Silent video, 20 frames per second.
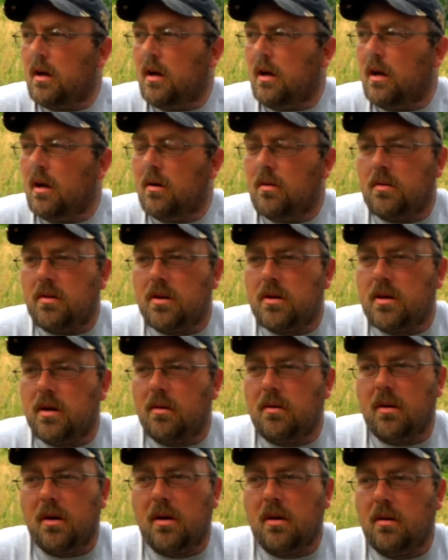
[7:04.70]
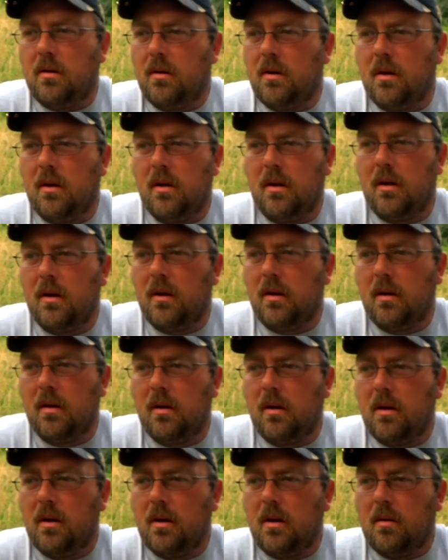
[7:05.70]
You know, she
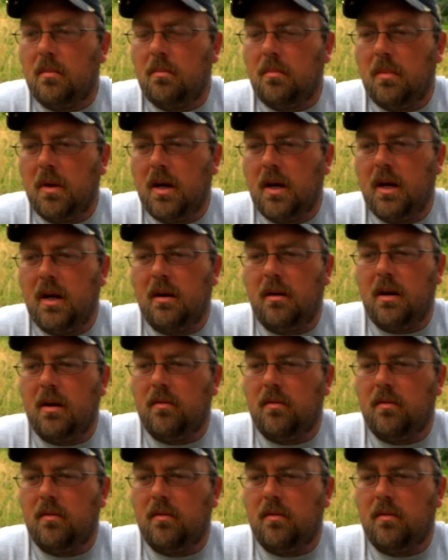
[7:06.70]
big